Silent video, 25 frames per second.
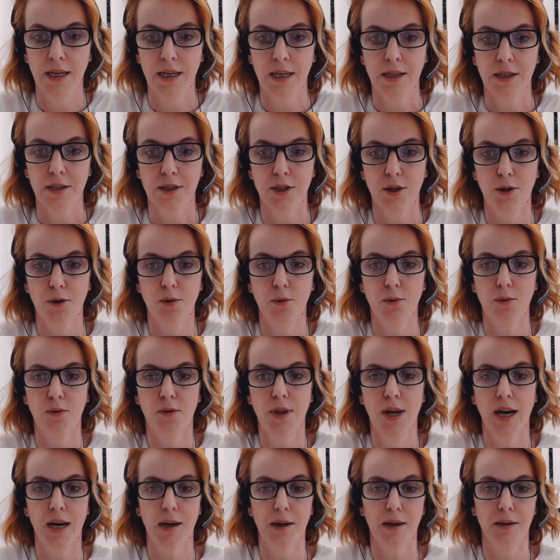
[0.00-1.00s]
So
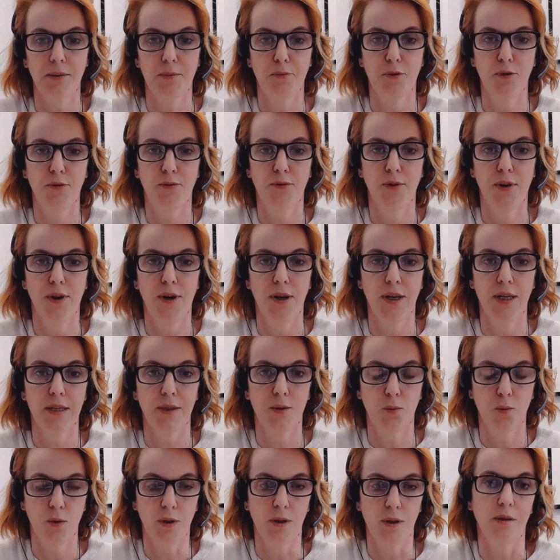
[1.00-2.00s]
that
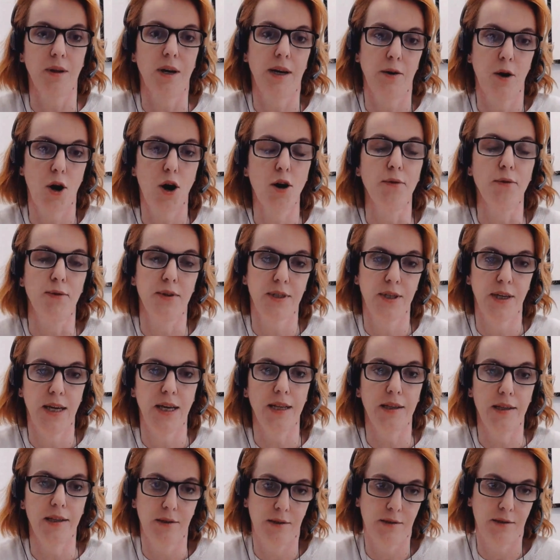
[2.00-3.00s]
provides,
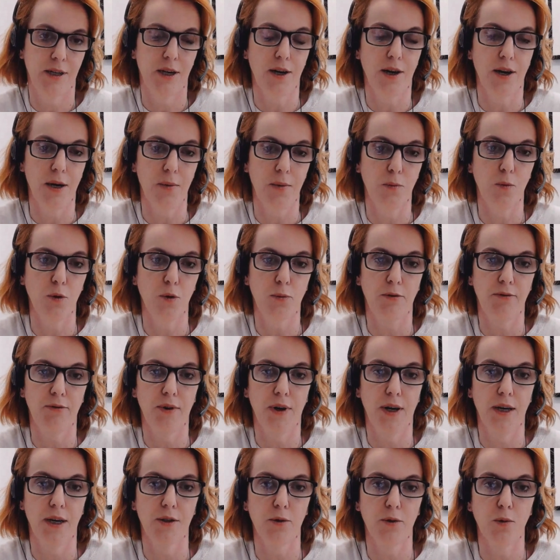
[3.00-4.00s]
in time, will
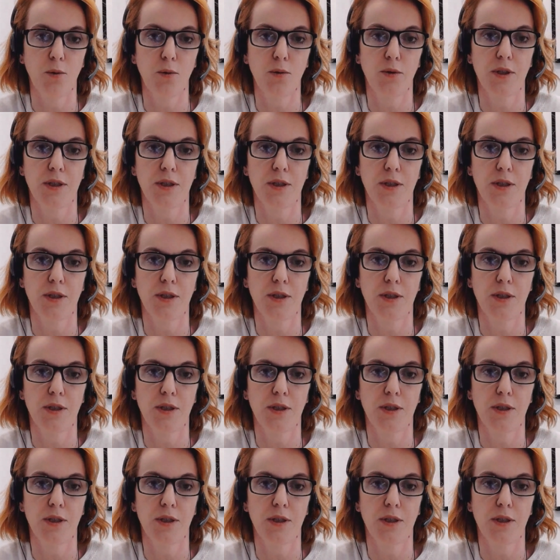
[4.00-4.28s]
provide all the